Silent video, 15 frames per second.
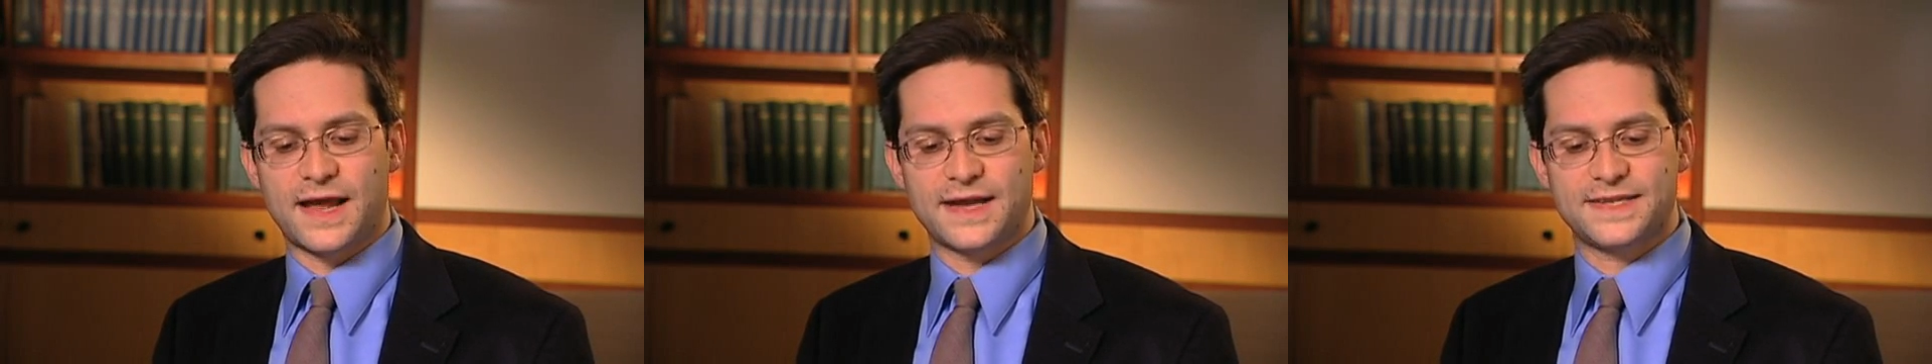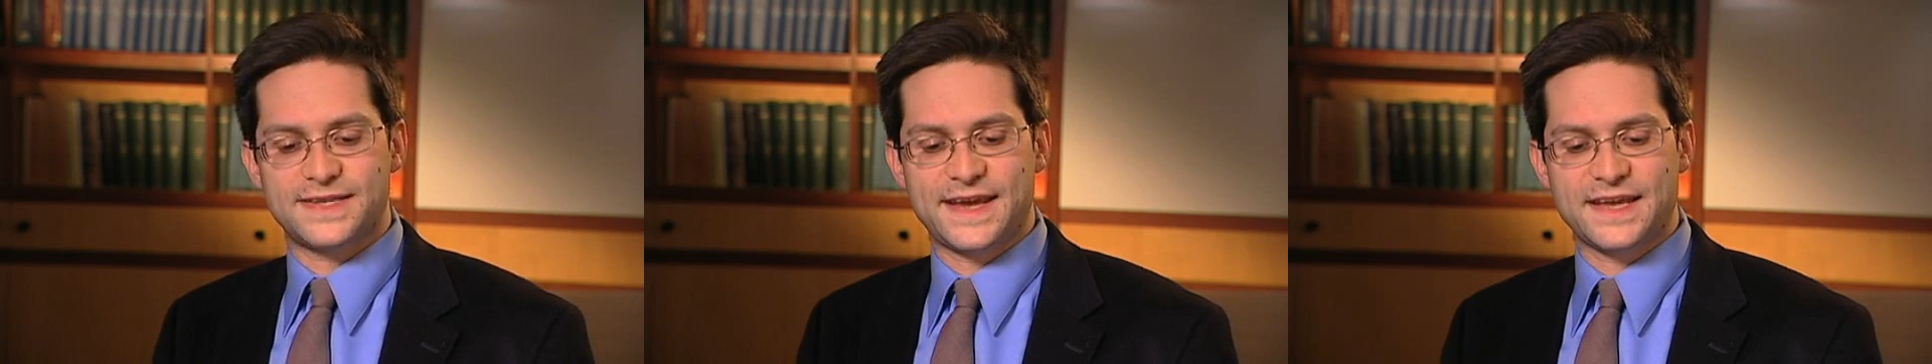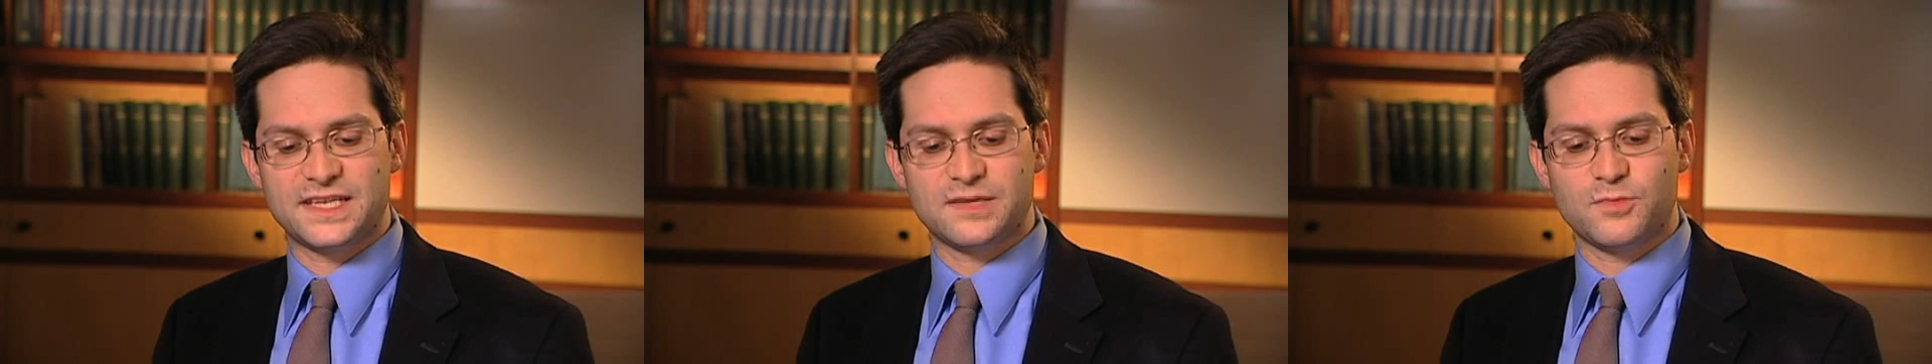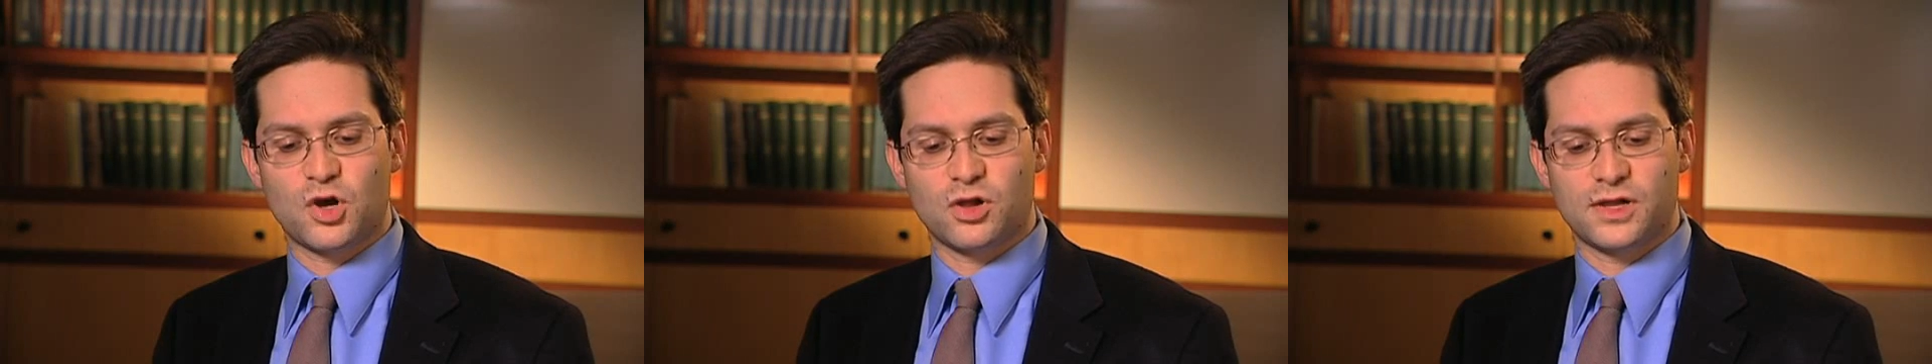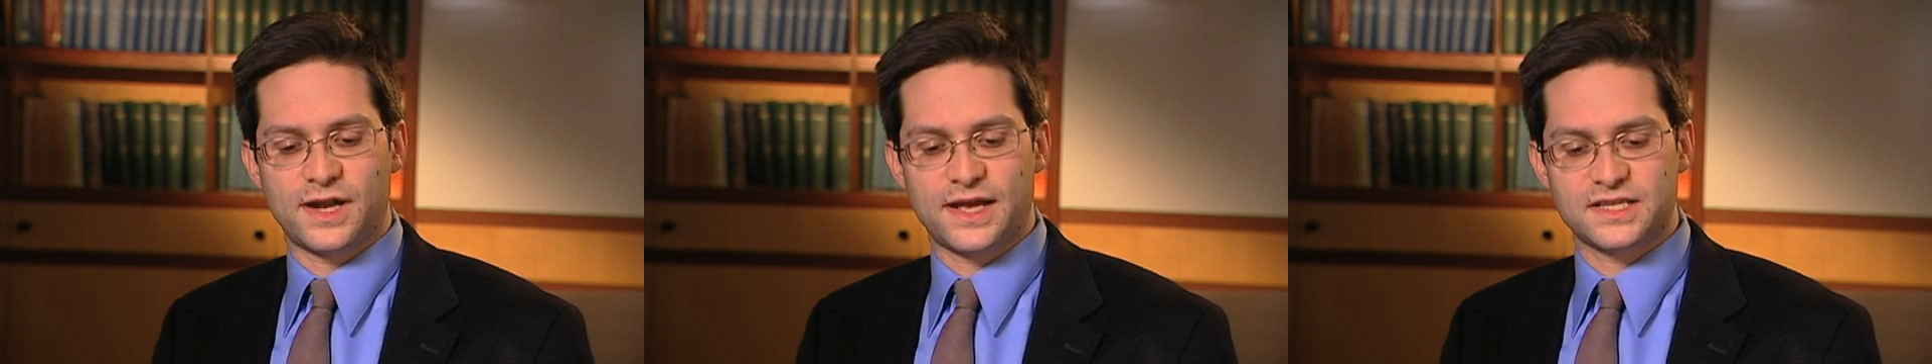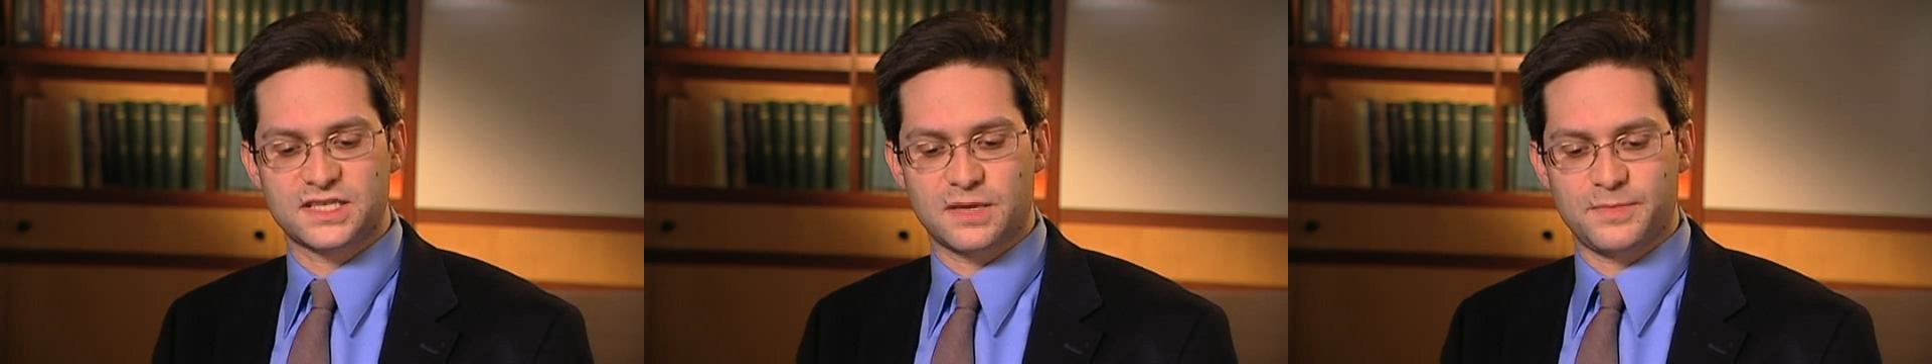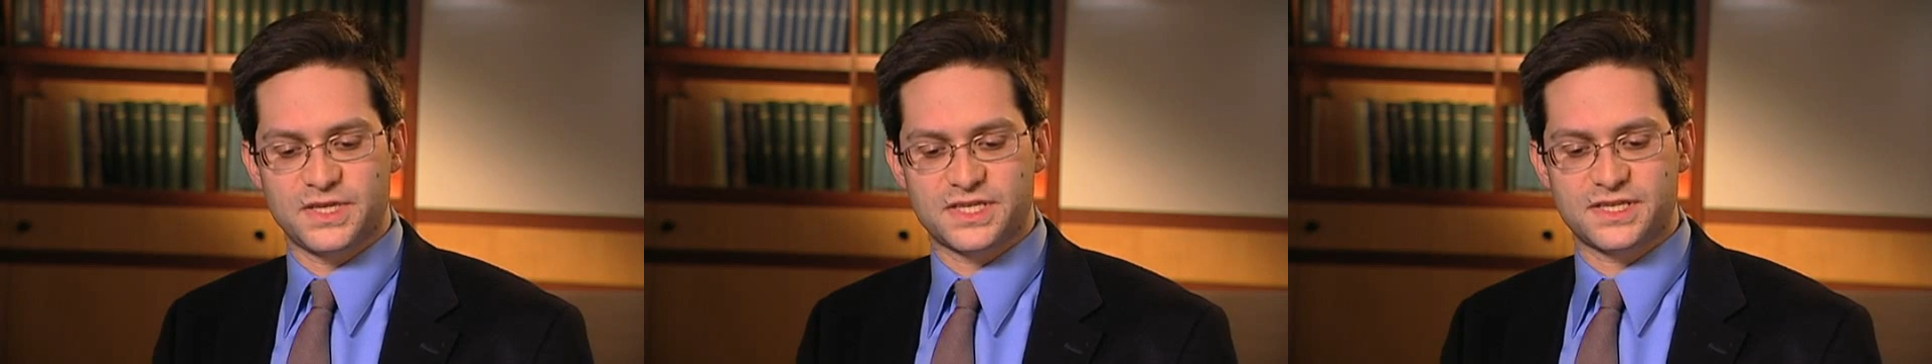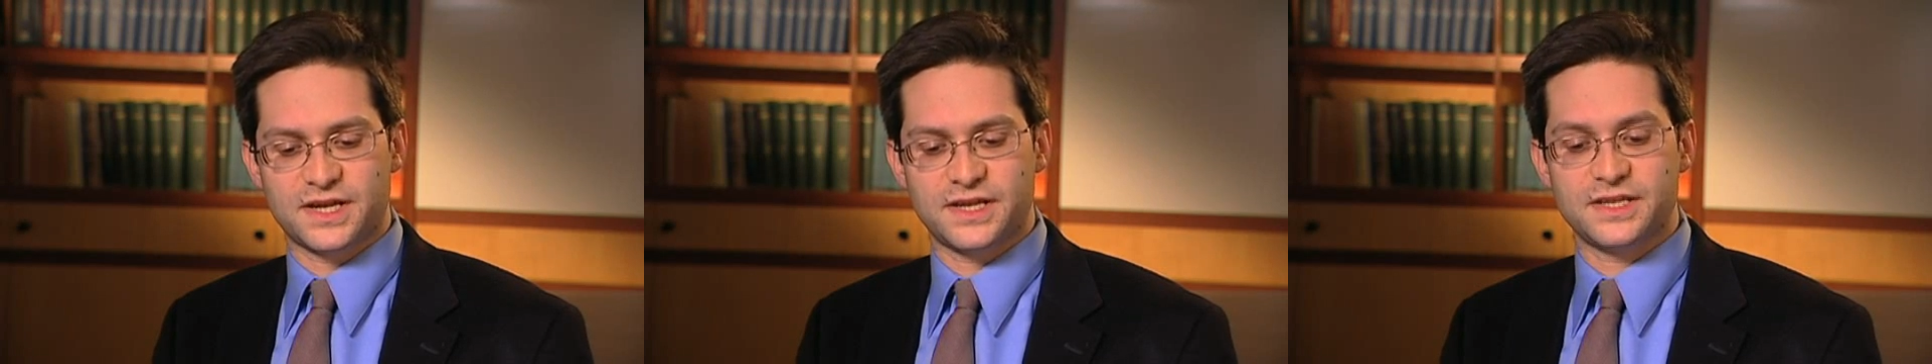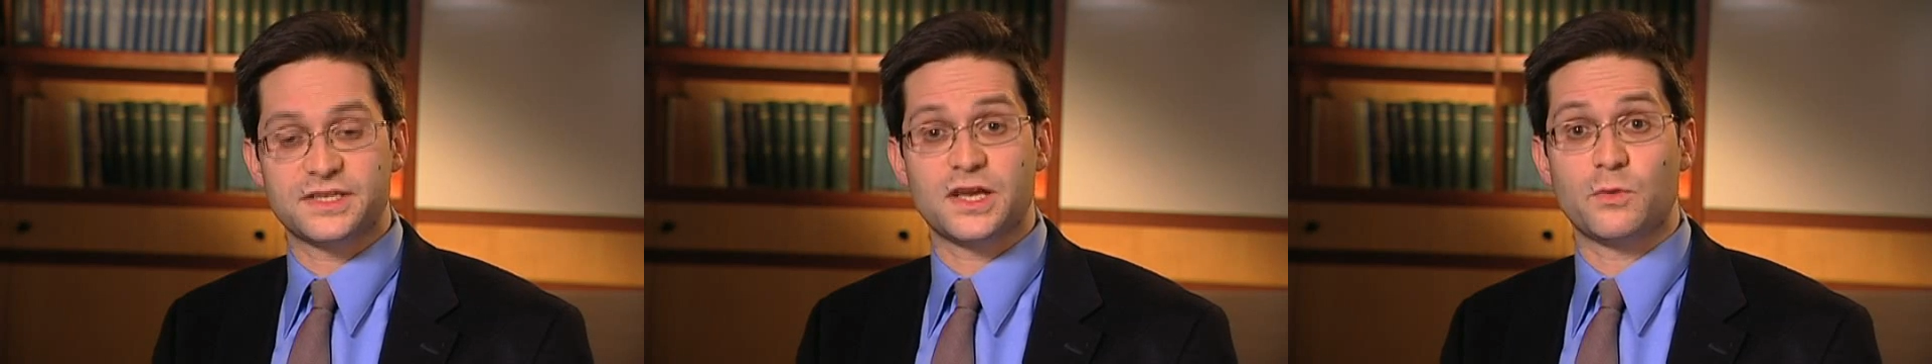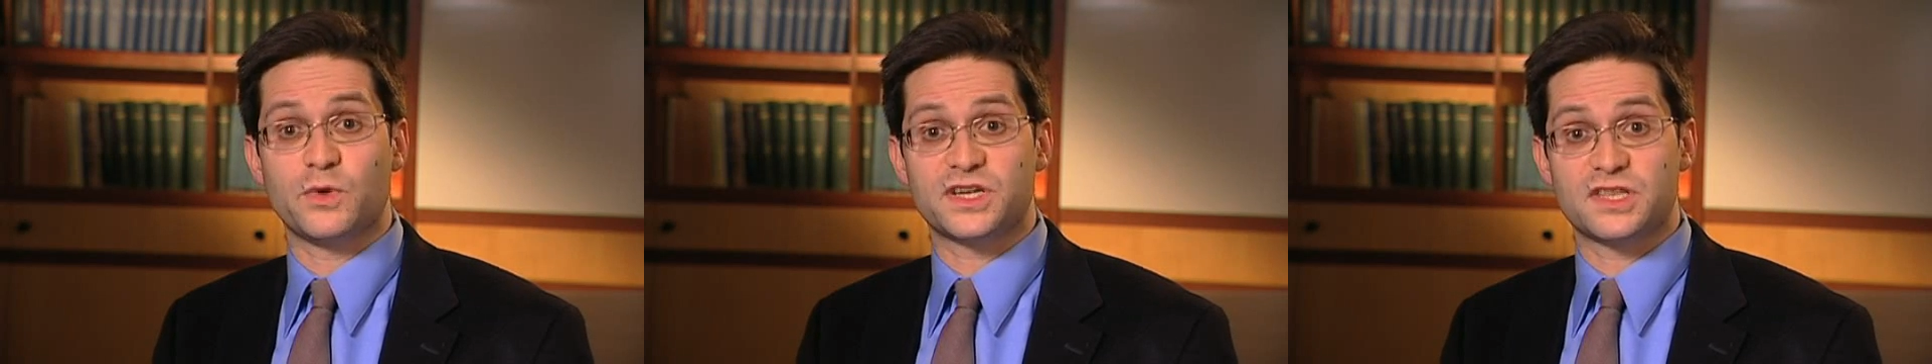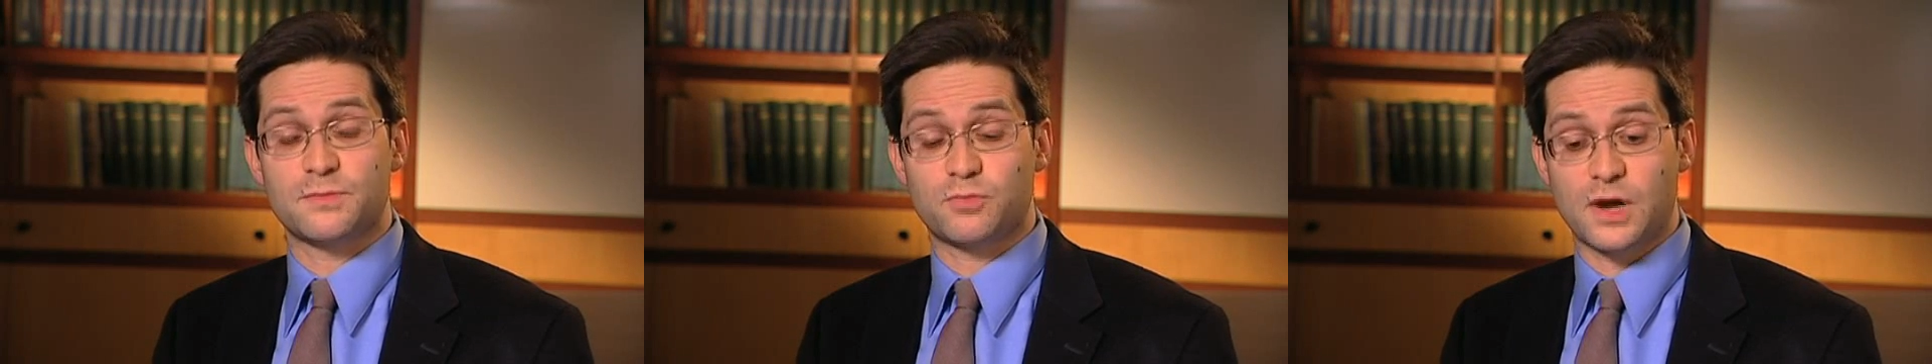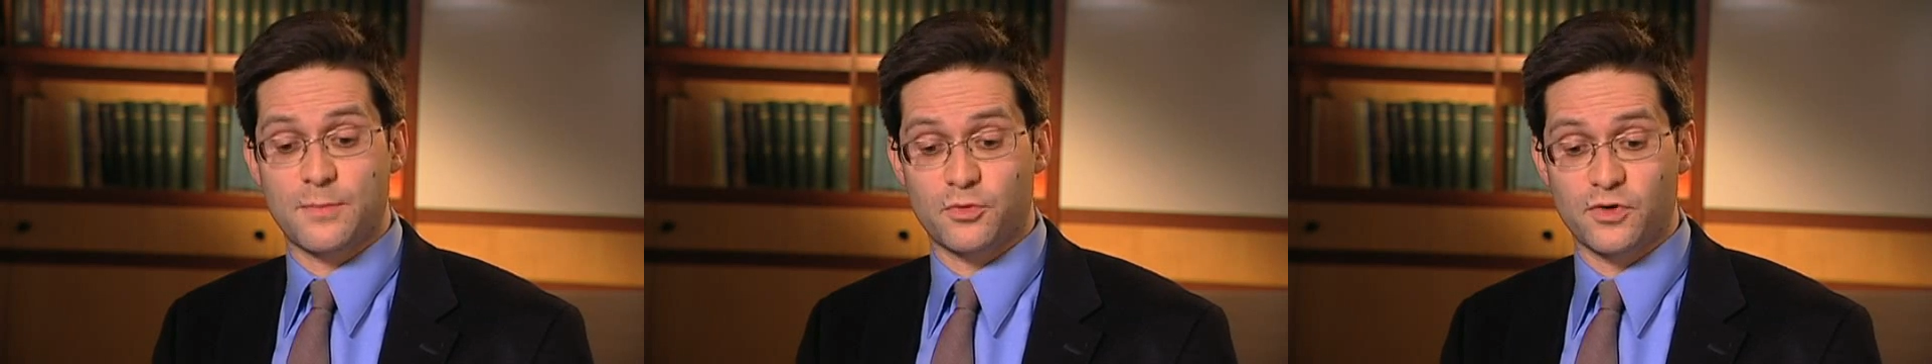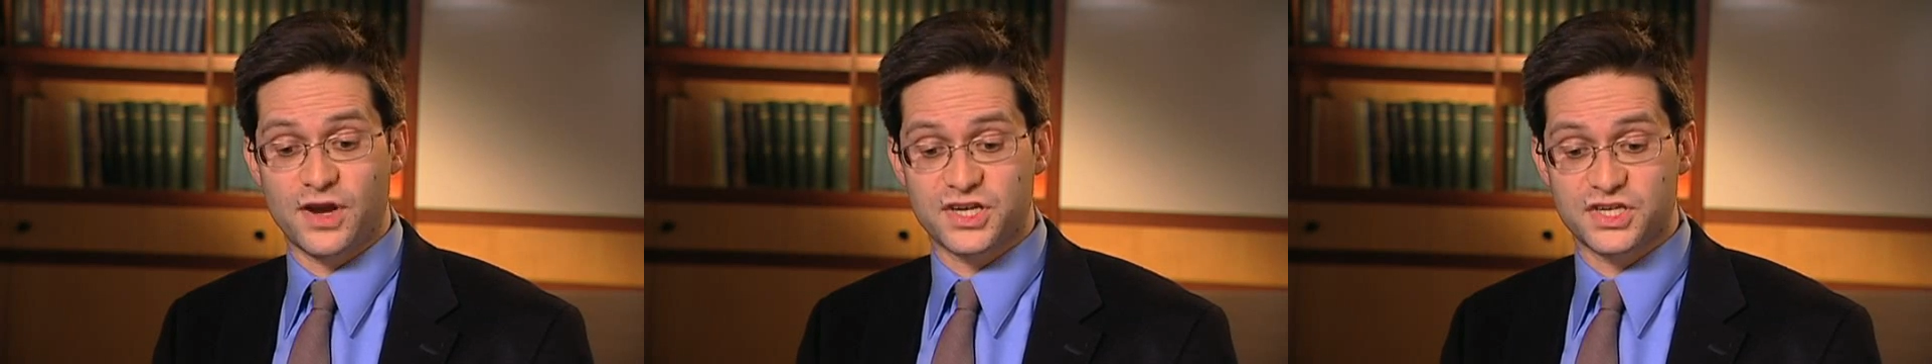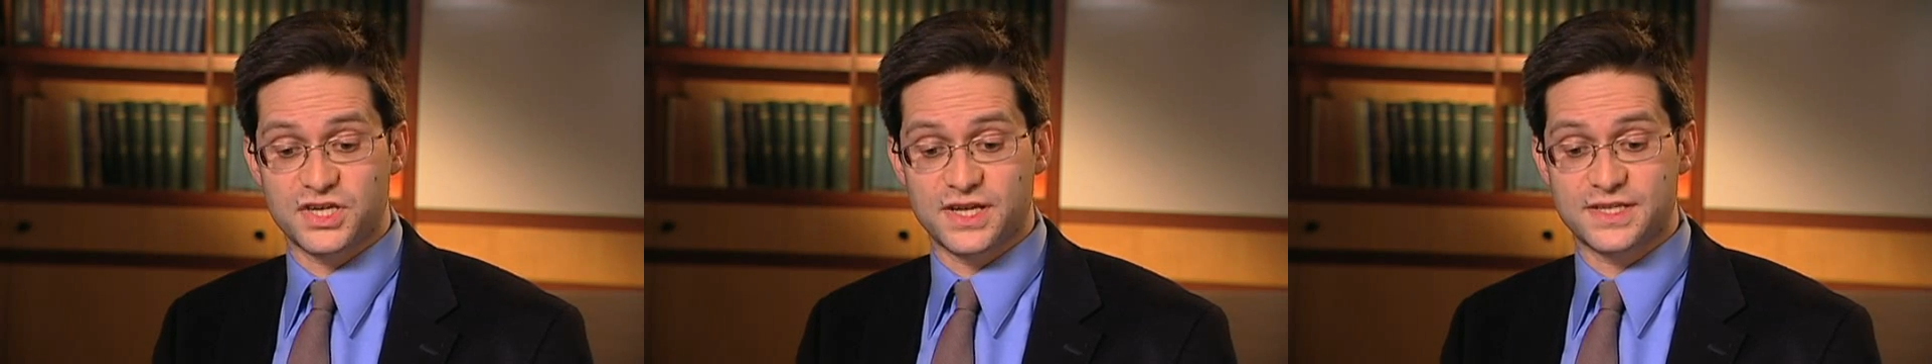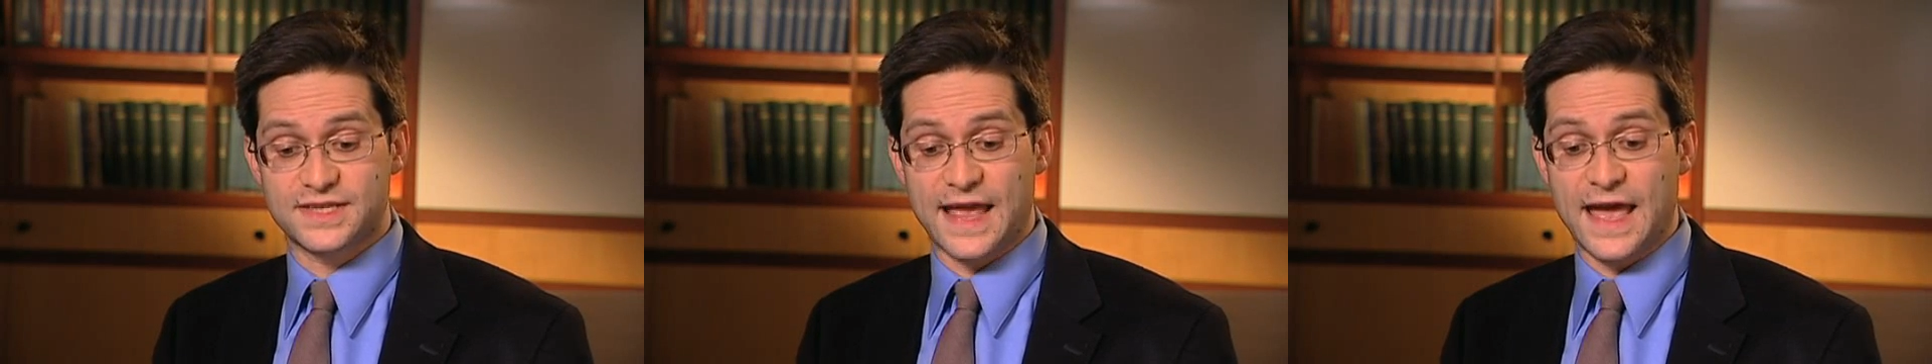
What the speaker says: on tandem colonoscopy studies in which the preparation is